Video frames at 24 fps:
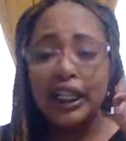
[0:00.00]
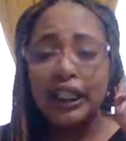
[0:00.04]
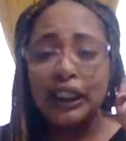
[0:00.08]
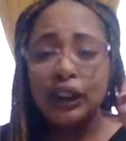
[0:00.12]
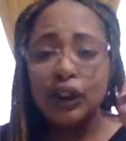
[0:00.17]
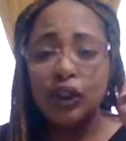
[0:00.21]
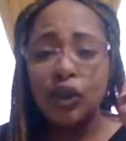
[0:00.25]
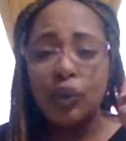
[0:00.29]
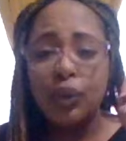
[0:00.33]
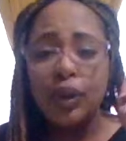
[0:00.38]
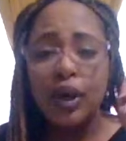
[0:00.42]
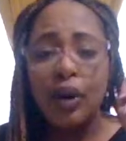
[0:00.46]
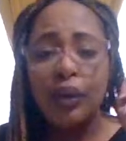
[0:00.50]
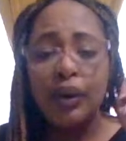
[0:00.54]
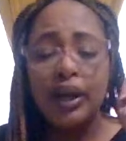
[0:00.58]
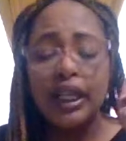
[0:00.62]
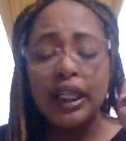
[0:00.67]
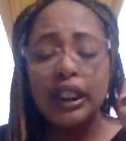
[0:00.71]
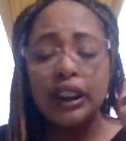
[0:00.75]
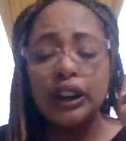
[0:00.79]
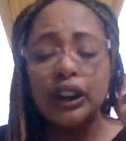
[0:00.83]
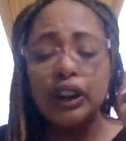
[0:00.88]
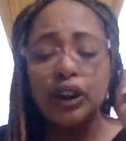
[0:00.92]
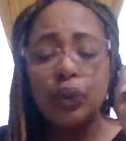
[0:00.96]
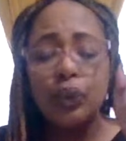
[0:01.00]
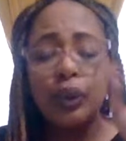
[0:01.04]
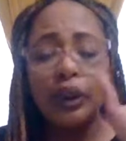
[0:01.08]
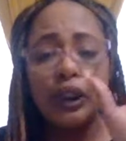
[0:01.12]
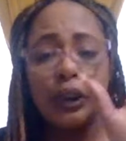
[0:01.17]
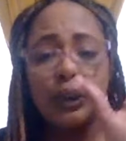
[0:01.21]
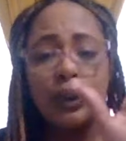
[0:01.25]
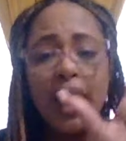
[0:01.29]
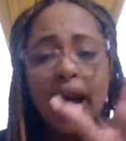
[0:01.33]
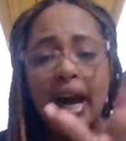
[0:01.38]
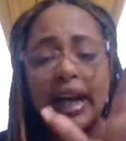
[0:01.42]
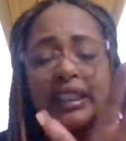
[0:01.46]
into it. We're gonna get into it,
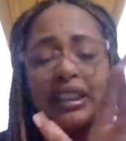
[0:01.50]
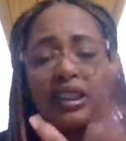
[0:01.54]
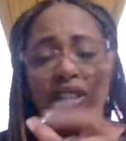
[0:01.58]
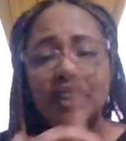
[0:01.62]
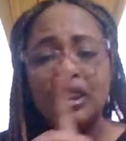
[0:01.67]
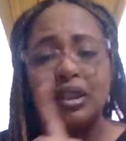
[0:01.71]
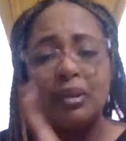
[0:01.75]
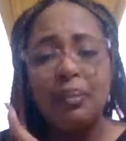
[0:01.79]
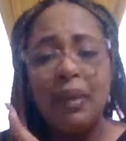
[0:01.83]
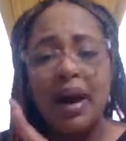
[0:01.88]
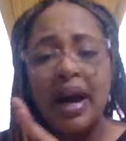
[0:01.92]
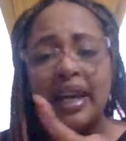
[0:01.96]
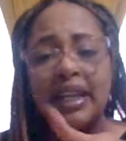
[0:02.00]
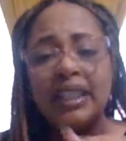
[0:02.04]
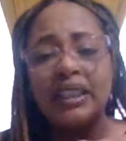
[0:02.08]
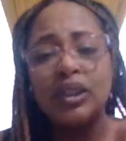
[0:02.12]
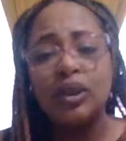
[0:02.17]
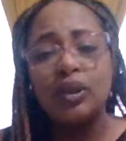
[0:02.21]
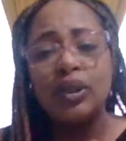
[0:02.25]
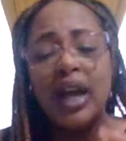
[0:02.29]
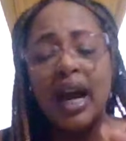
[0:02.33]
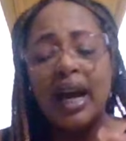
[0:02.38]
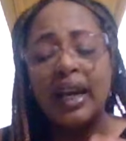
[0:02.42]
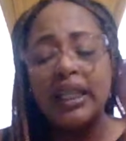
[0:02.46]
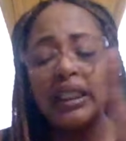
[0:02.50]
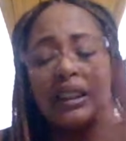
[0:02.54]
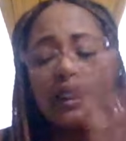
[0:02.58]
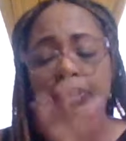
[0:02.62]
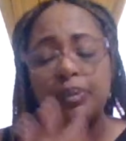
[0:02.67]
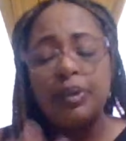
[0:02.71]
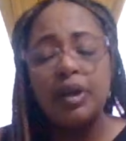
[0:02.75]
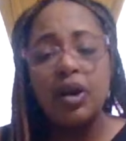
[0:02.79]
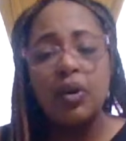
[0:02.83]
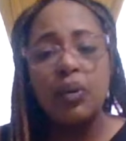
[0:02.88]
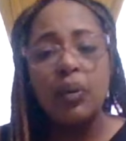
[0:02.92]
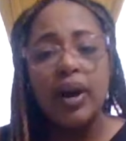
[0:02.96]
you guys. There's somebody, so y'all need to
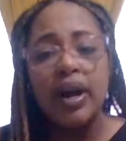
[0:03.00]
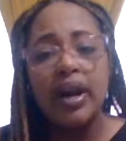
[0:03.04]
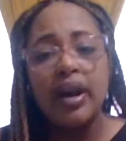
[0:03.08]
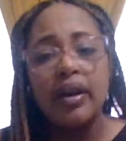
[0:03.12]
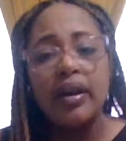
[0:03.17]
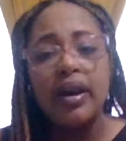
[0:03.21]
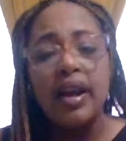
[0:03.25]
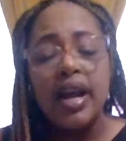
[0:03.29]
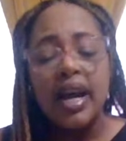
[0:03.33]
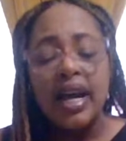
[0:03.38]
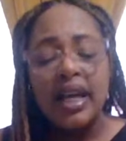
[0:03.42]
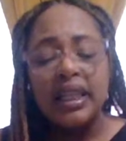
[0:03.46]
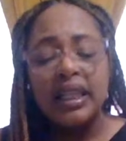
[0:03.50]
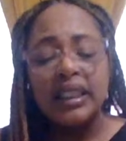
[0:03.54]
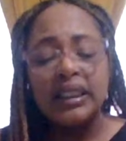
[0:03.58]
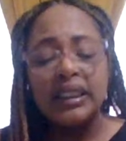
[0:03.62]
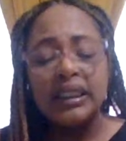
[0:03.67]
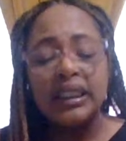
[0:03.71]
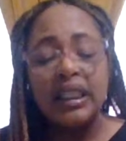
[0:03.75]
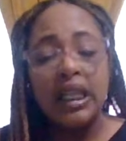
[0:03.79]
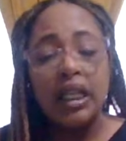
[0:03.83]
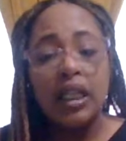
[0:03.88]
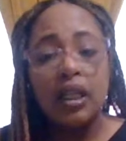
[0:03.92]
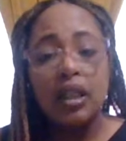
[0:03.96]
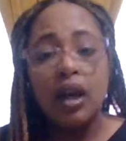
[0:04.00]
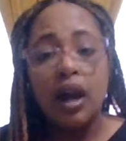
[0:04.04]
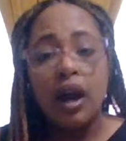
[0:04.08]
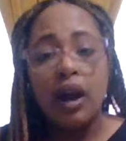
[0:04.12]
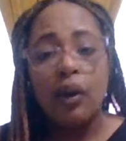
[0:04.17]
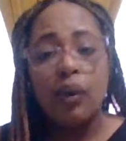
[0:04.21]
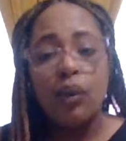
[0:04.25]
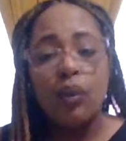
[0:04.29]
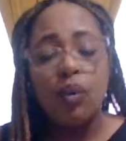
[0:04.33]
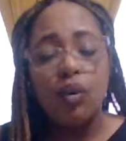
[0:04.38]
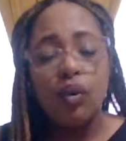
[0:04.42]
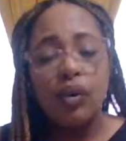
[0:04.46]
be aware. This is either a
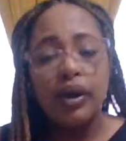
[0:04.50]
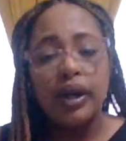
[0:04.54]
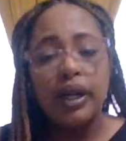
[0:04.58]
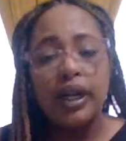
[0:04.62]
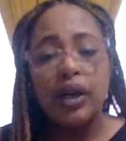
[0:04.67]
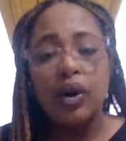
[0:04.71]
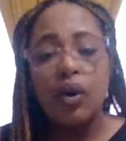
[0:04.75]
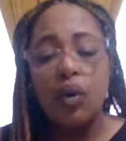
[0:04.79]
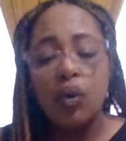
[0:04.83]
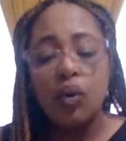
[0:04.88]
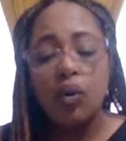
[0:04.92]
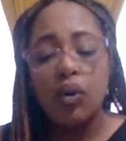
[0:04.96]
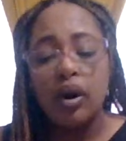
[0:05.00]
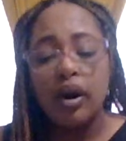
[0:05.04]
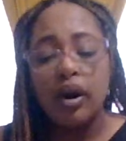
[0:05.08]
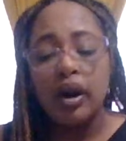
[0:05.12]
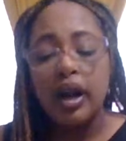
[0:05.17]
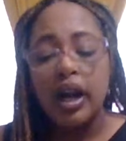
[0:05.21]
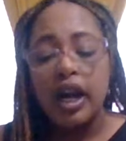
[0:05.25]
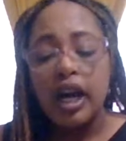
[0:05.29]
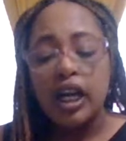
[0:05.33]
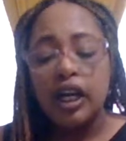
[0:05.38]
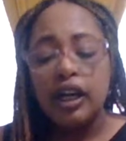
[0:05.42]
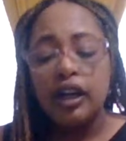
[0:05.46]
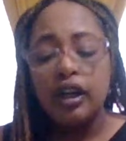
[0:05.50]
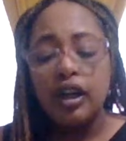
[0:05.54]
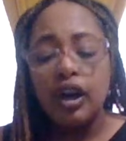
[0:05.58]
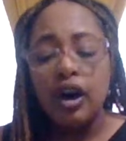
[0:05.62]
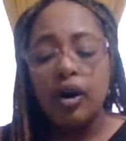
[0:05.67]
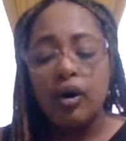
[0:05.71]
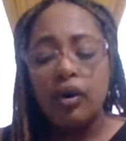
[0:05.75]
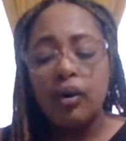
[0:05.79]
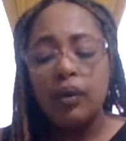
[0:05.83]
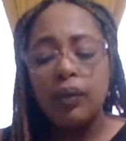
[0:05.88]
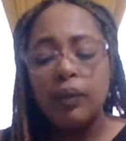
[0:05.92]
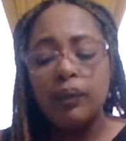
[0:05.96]
warning or you
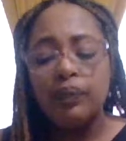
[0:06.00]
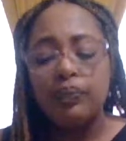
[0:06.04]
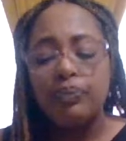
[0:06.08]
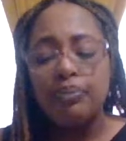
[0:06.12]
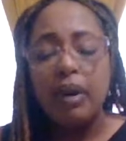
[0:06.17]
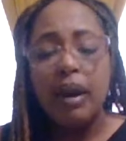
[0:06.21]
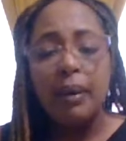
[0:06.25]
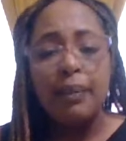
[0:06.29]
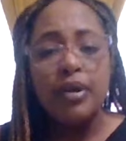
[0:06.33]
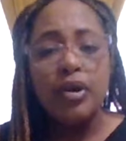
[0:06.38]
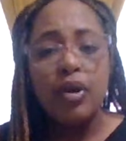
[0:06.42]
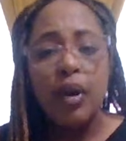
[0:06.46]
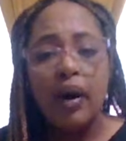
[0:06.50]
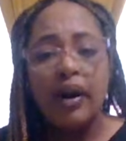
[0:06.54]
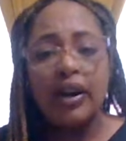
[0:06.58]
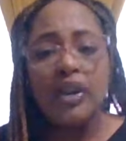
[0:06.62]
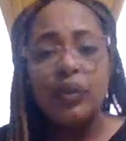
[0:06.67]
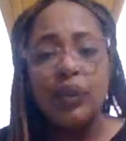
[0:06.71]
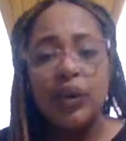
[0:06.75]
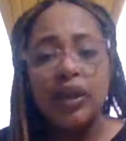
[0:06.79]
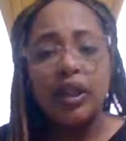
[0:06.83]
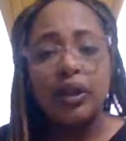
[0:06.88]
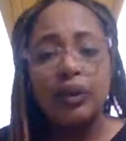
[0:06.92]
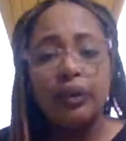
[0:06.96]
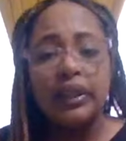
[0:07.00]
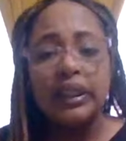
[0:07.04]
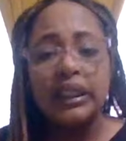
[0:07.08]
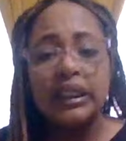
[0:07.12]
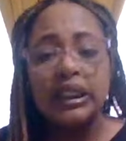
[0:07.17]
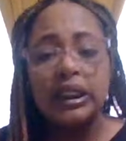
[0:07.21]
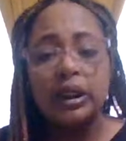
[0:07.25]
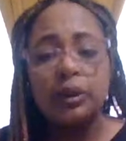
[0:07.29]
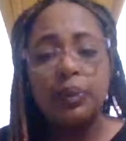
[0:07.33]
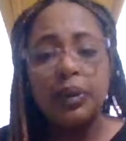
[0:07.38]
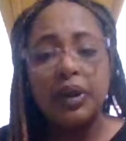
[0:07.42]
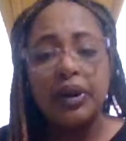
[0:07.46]
know, maybe you already went through this
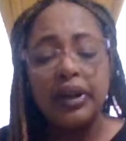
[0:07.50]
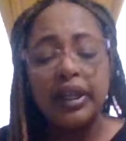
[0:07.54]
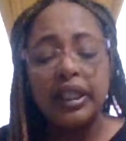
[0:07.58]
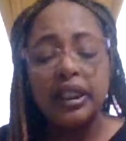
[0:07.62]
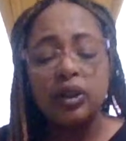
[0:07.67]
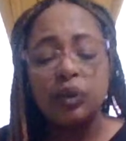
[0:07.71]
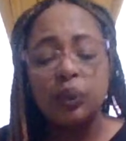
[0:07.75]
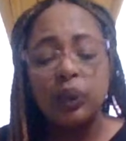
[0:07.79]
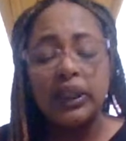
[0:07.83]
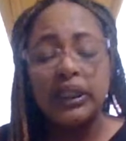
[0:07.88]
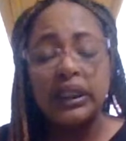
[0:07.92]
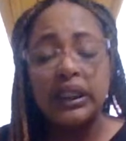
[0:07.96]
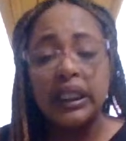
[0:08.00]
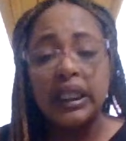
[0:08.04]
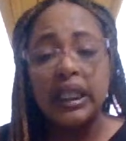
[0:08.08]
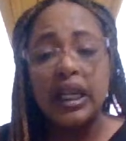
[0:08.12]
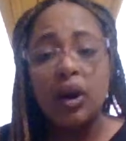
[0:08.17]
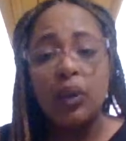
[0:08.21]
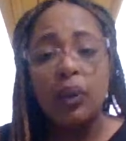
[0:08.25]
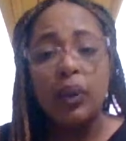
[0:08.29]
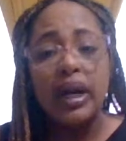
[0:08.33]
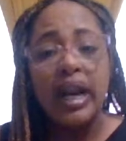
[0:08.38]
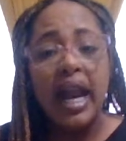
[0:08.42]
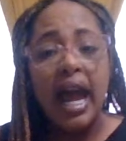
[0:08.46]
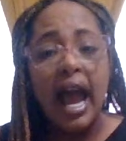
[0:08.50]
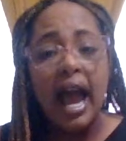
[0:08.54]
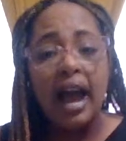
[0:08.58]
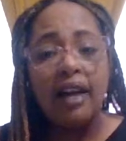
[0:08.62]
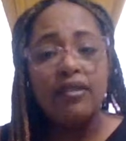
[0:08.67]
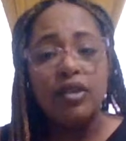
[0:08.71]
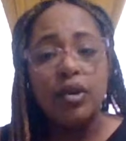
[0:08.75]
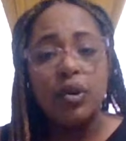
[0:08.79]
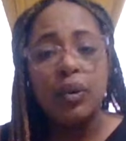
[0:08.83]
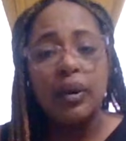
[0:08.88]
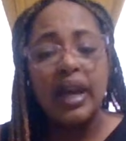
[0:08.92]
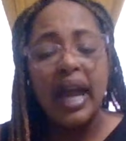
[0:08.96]
experience recently or what
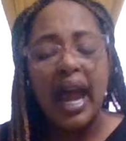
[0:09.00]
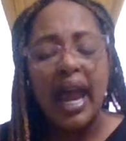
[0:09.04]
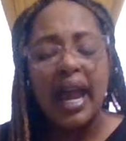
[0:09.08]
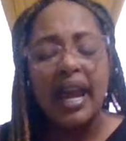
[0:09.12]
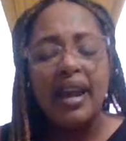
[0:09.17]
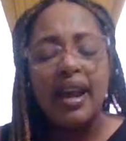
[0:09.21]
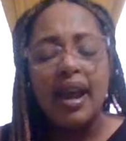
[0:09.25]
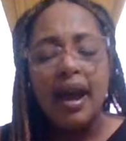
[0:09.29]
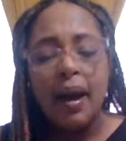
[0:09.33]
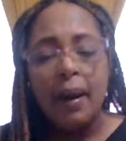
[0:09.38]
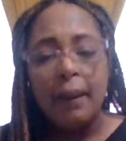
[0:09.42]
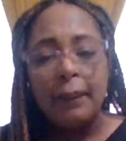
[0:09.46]
have you, okay?